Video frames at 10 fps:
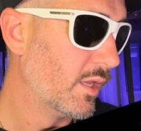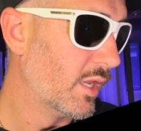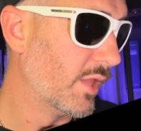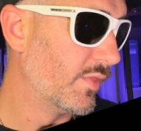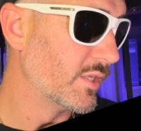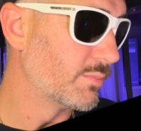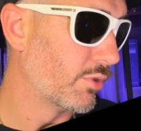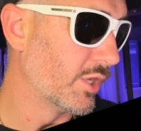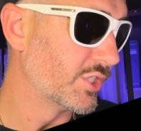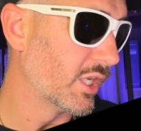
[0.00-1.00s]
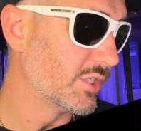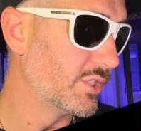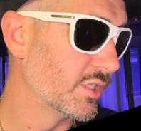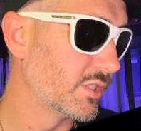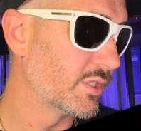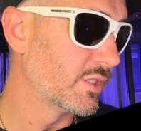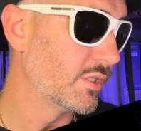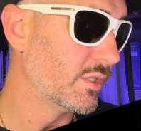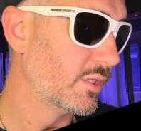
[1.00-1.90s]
And there's Pressure just